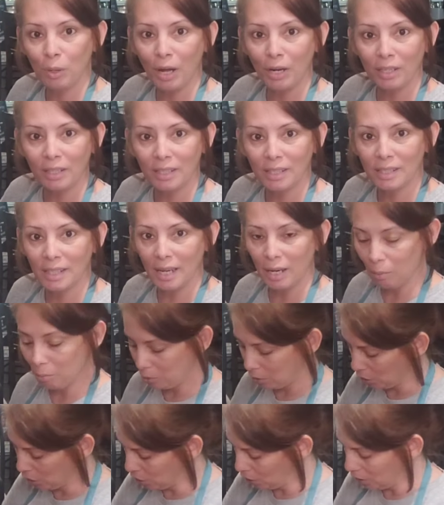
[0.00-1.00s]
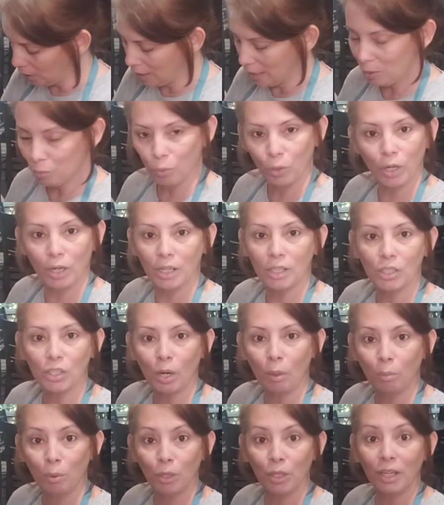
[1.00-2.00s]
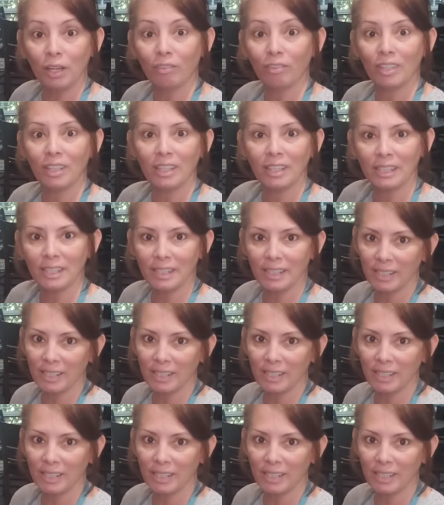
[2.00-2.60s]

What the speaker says: browning this hamburger, and we're going to start putting everything